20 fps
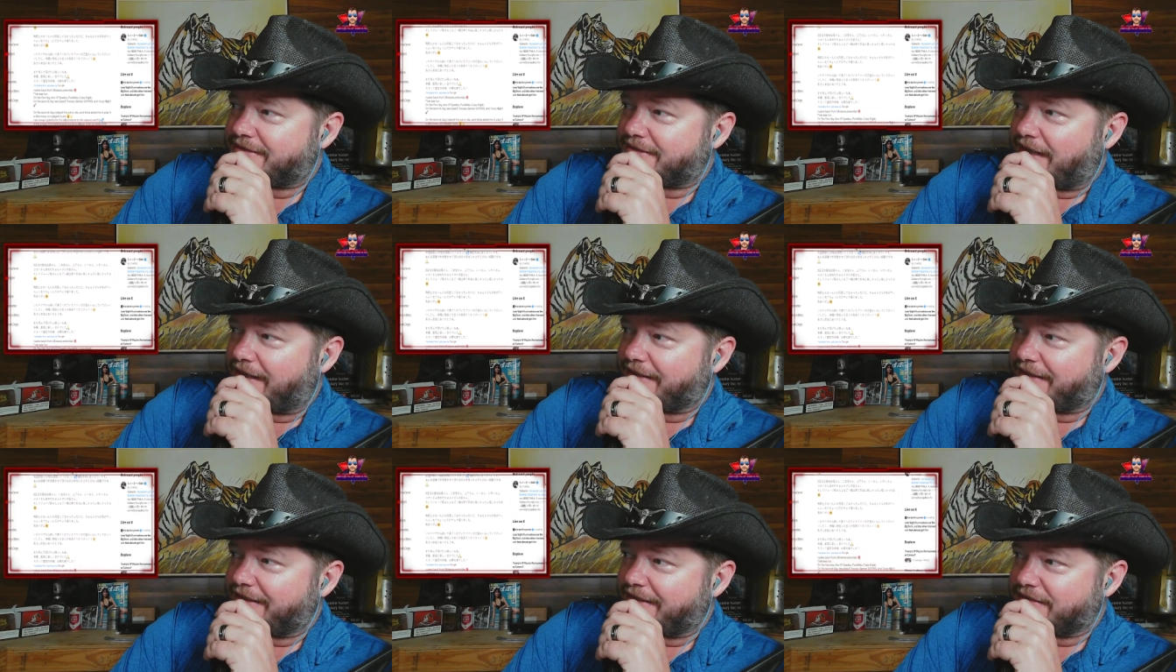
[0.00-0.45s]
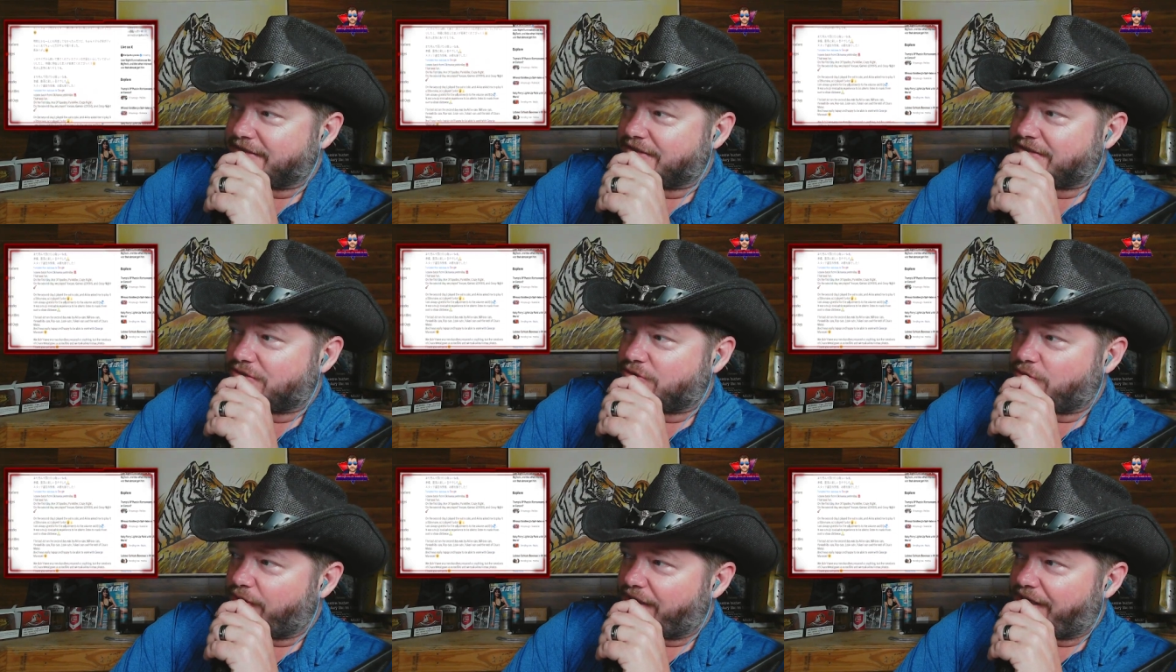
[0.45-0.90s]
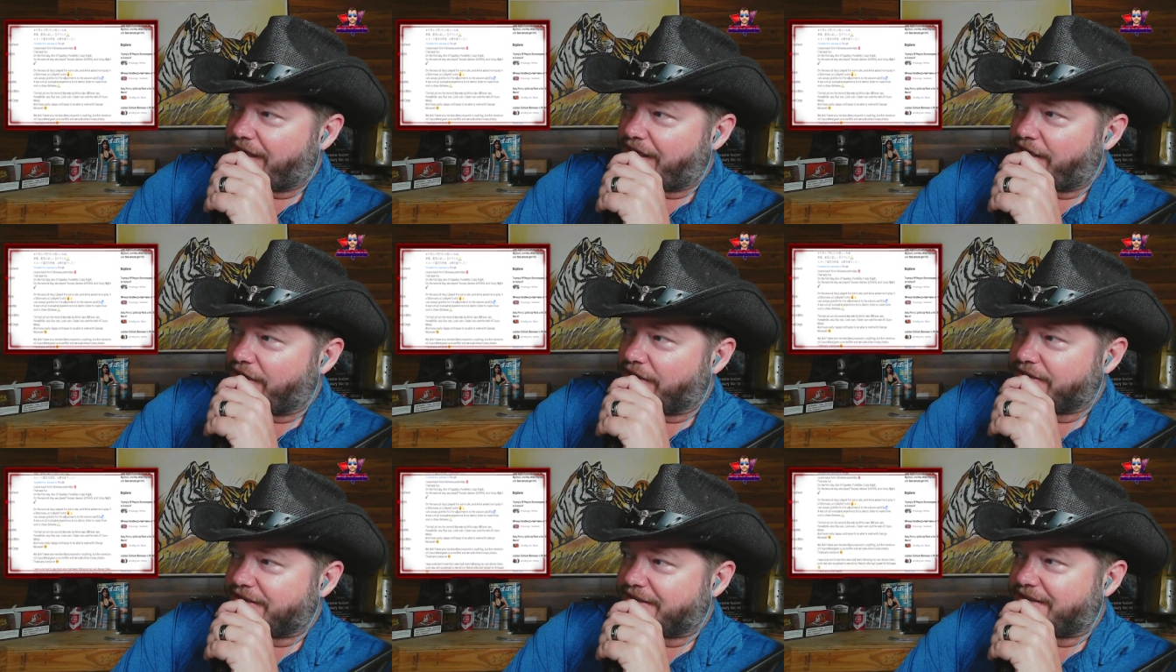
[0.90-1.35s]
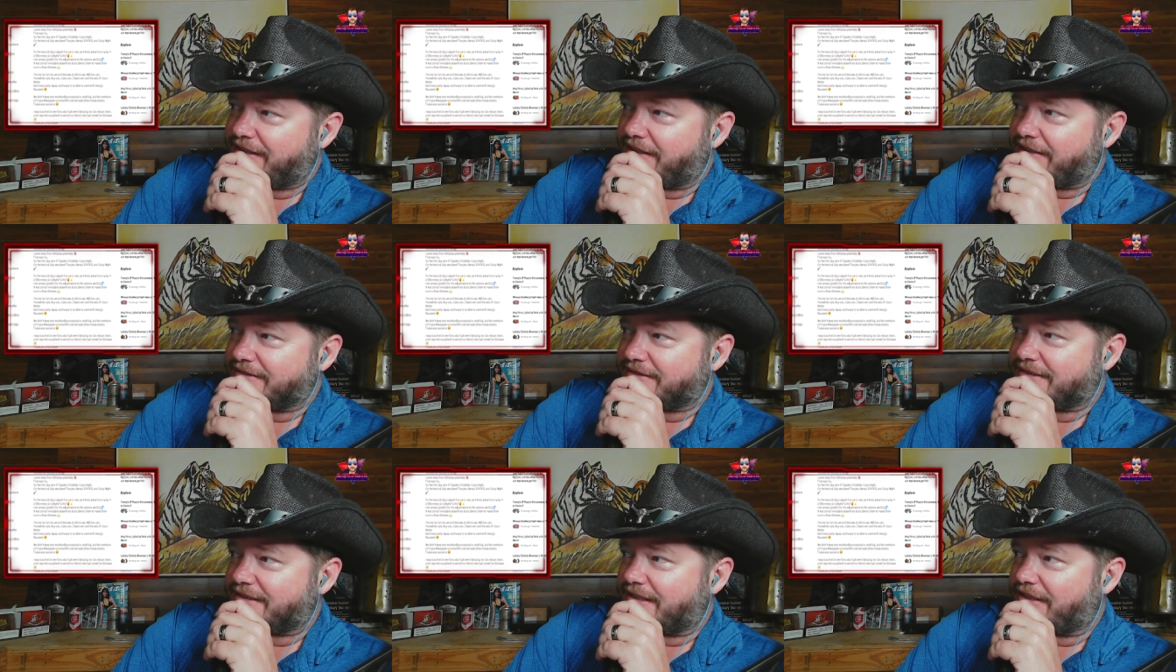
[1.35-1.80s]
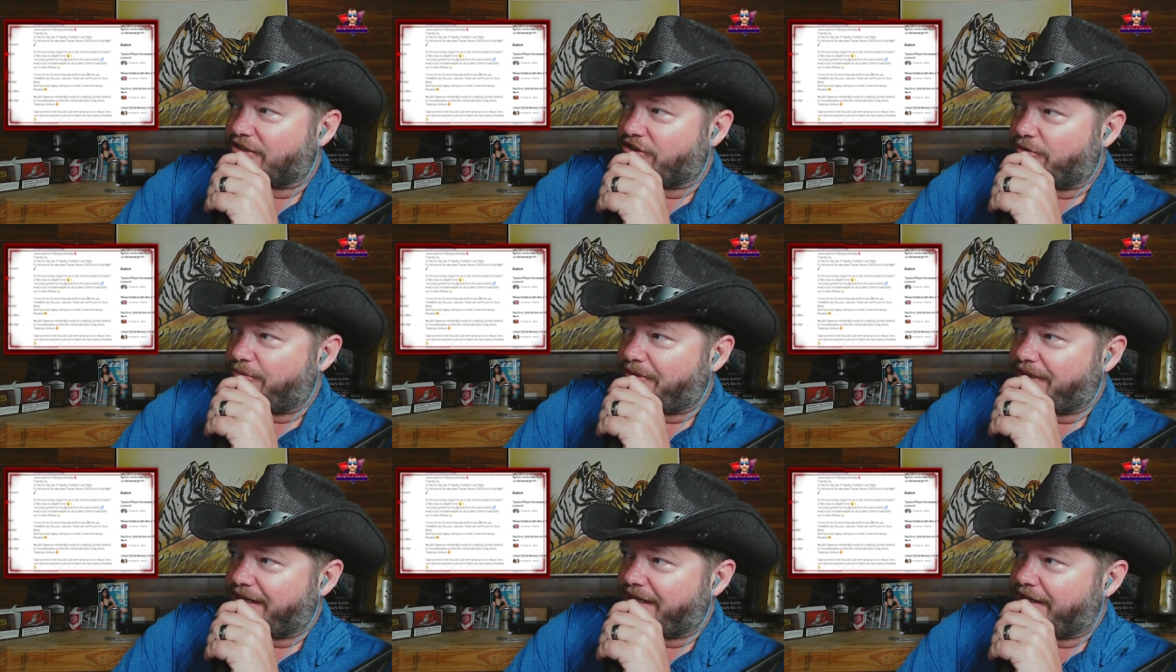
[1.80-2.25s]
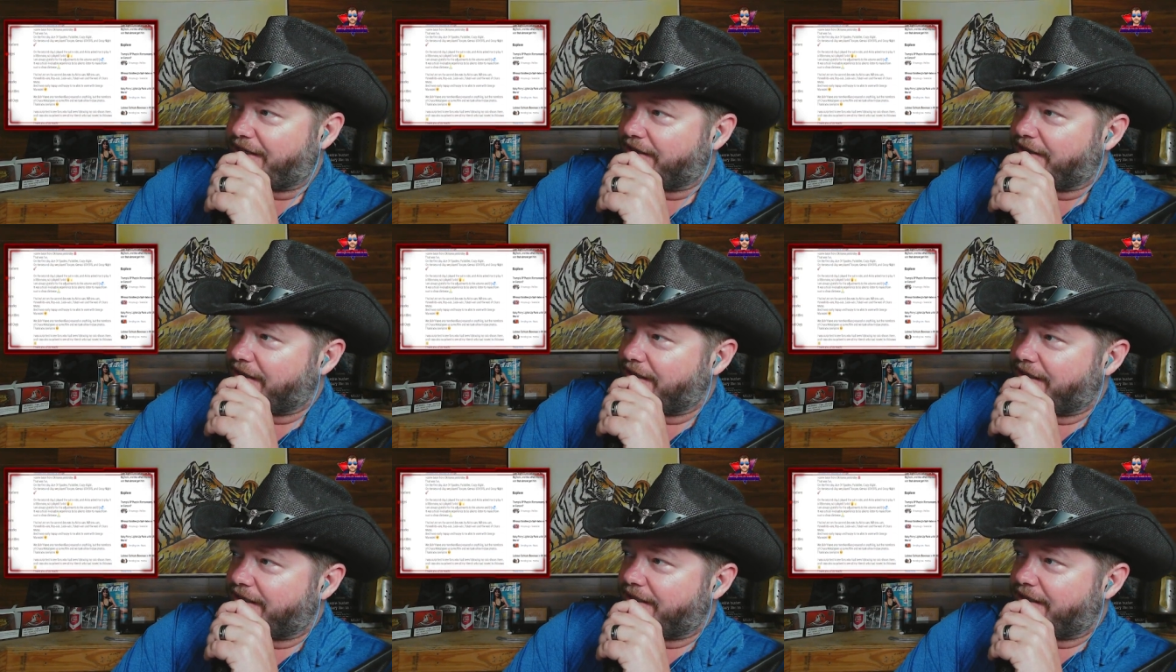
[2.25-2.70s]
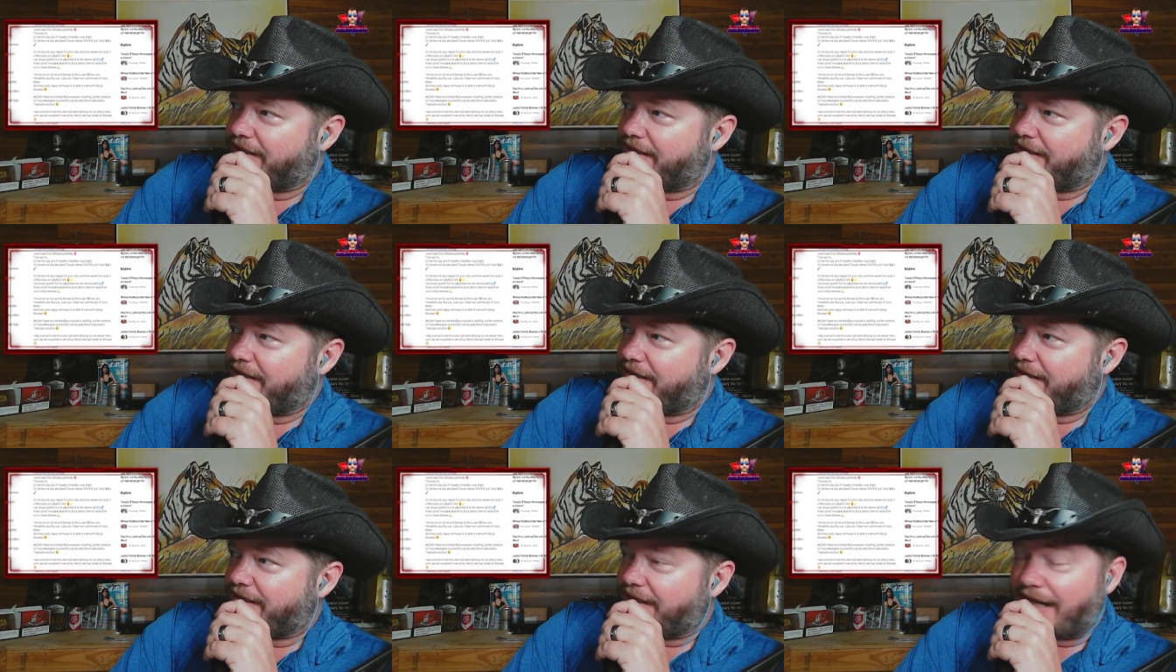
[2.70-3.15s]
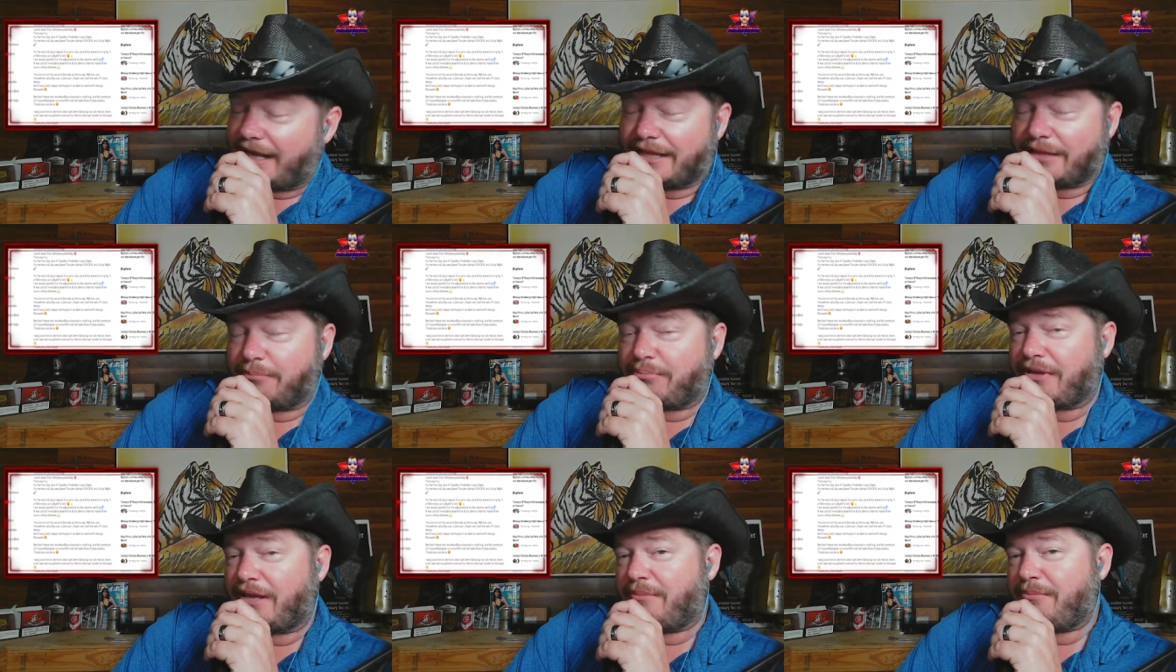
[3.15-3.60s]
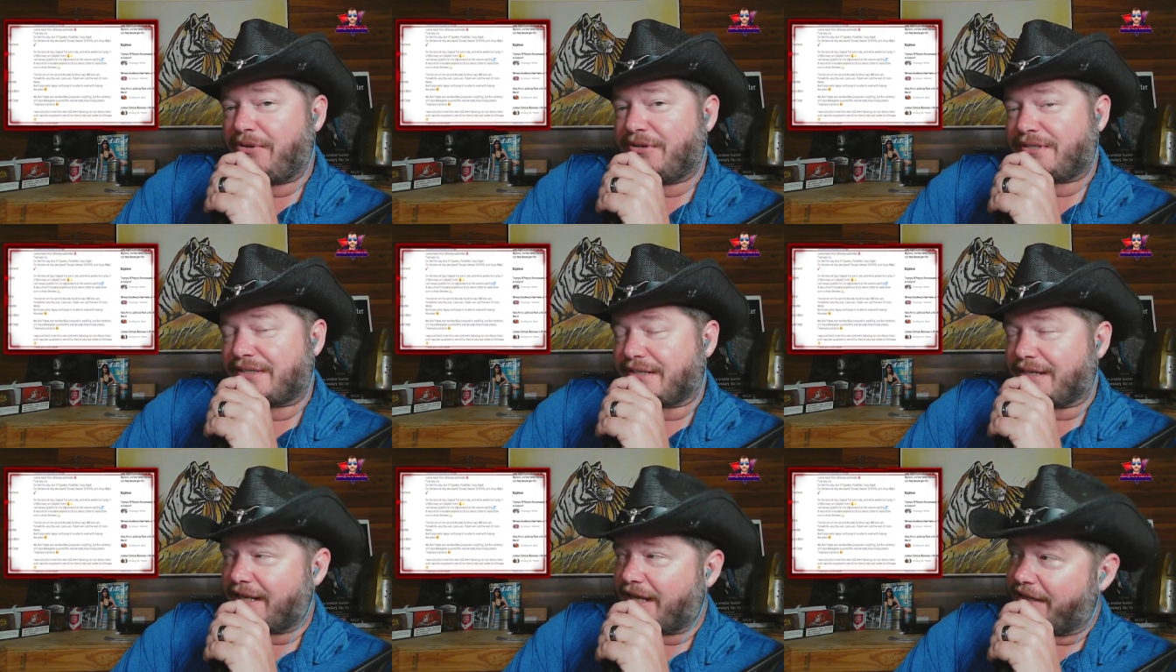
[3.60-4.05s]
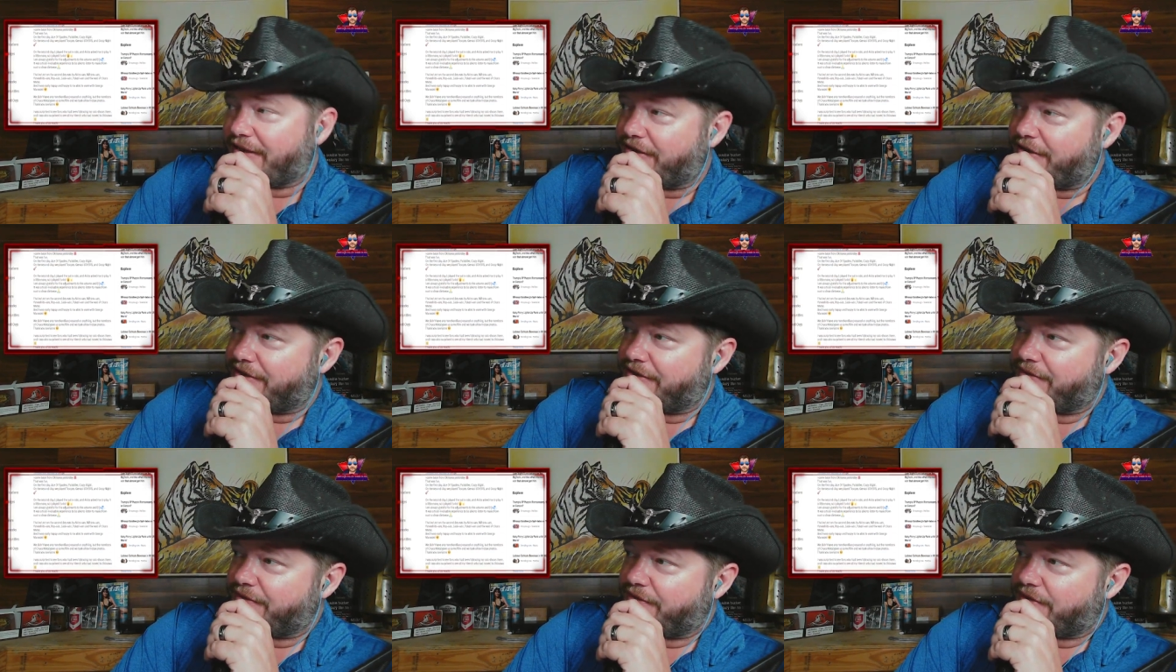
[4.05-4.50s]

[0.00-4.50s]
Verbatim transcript: Saki's tweet here. She tells us a little bit here. Yeah, they're playing music together.